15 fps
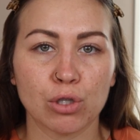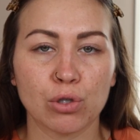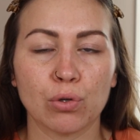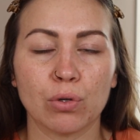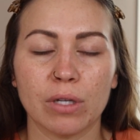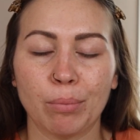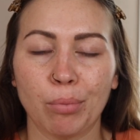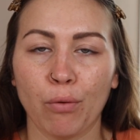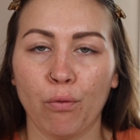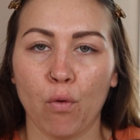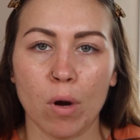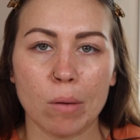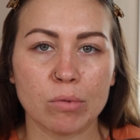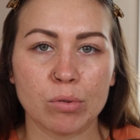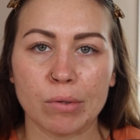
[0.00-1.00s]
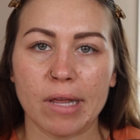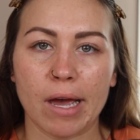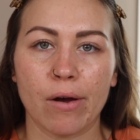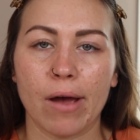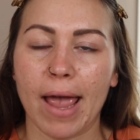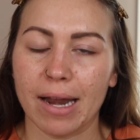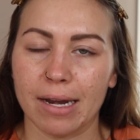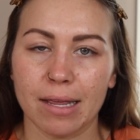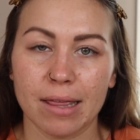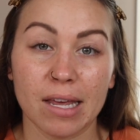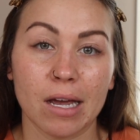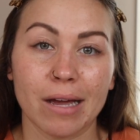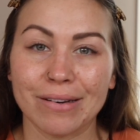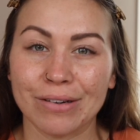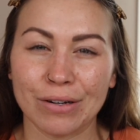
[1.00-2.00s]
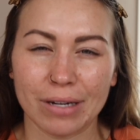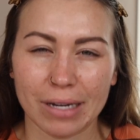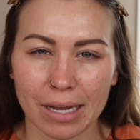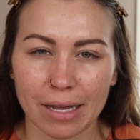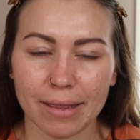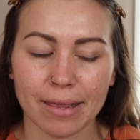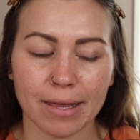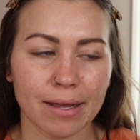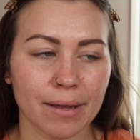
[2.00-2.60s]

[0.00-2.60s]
truly performs without anything underneath.